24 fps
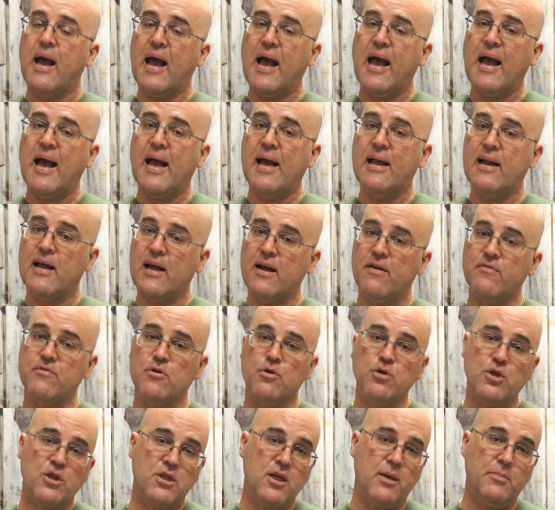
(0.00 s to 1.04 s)
And after
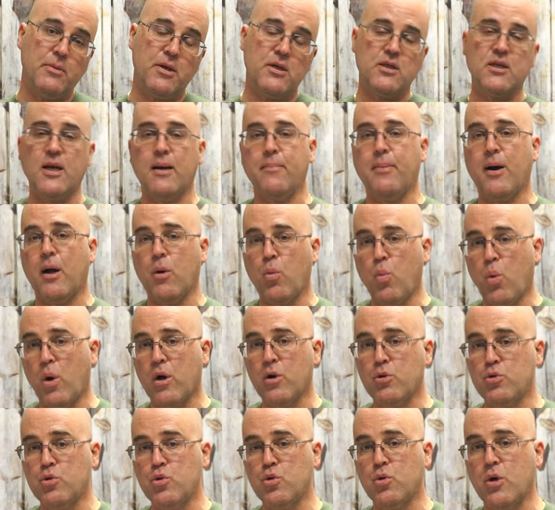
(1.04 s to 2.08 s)
steaming, say about one
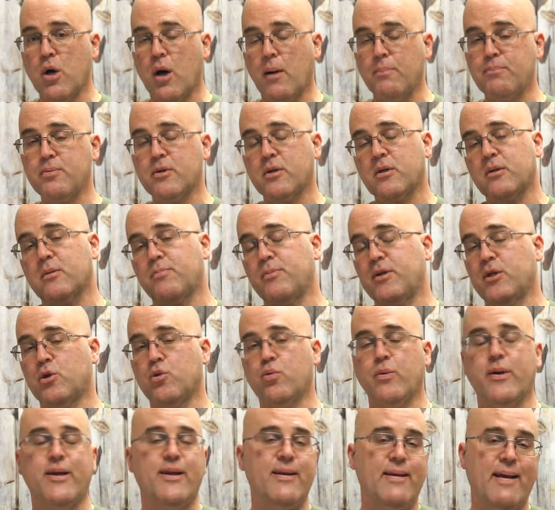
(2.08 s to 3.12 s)
or two cups,
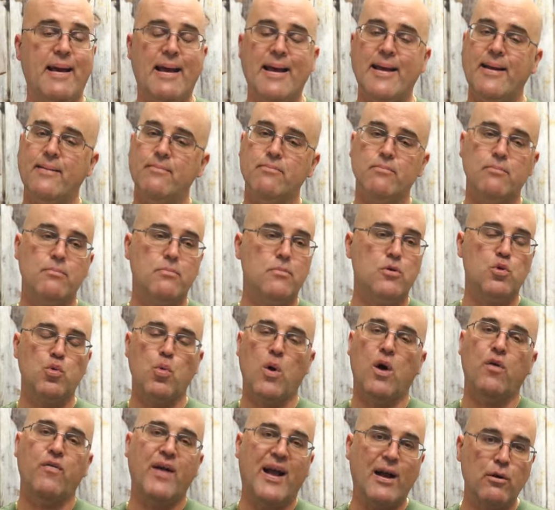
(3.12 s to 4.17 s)
between eight and
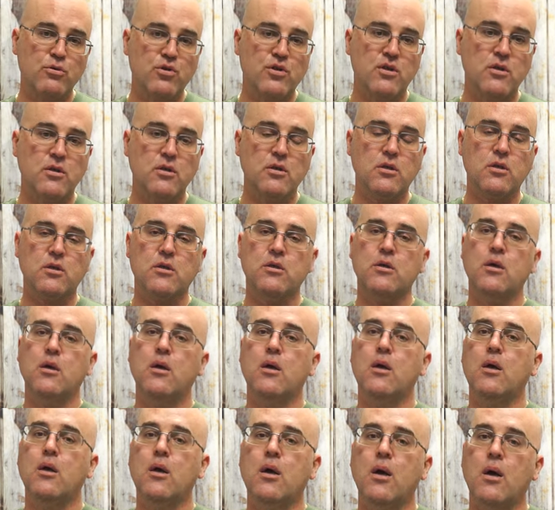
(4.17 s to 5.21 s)
12 ounces,
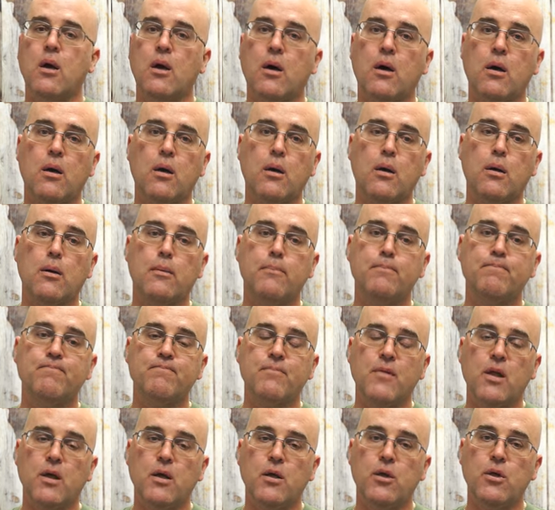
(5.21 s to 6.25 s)
um,
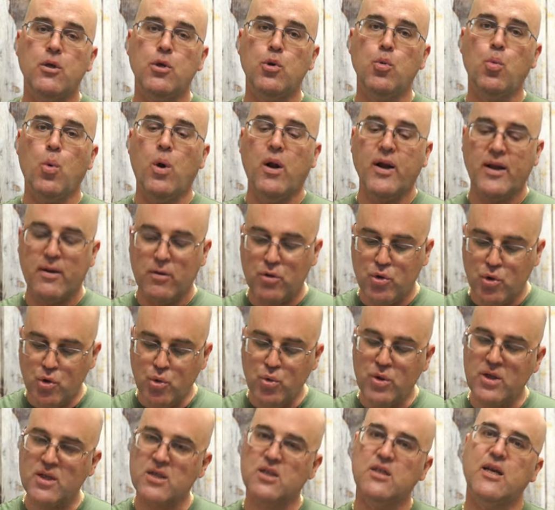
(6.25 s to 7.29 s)
you want to
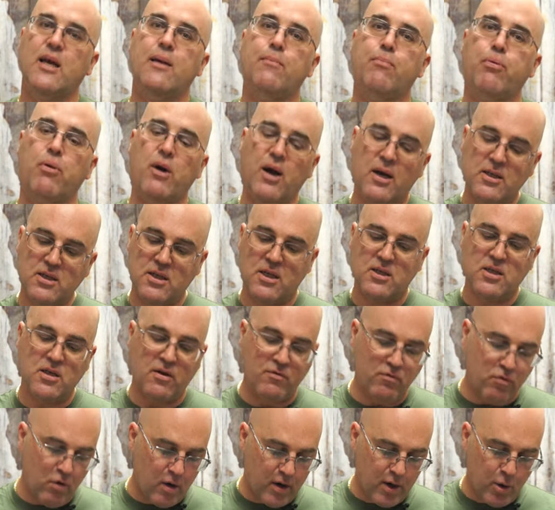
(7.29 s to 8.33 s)
do the same process
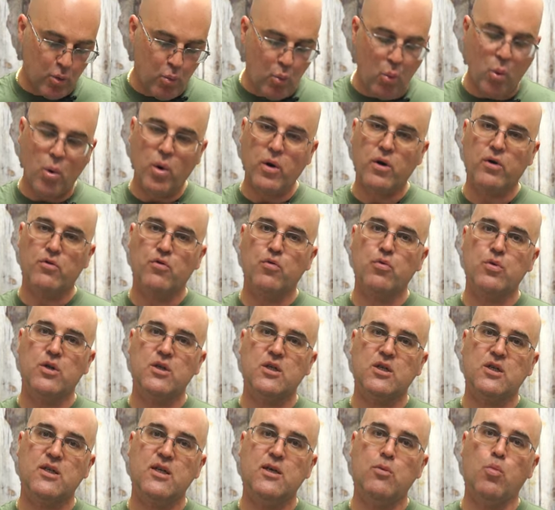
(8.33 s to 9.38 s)
of running water through the
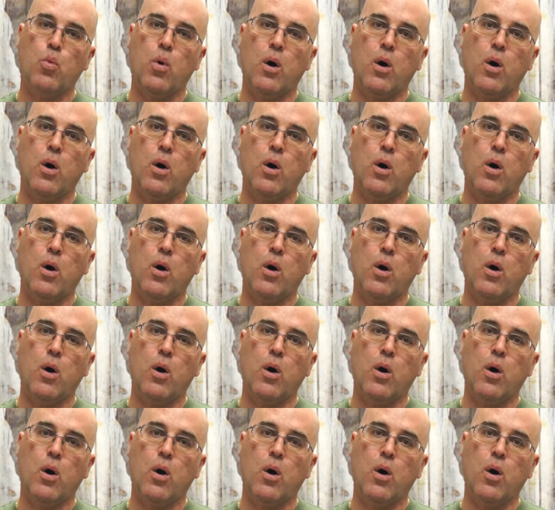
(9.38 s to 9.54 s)
steam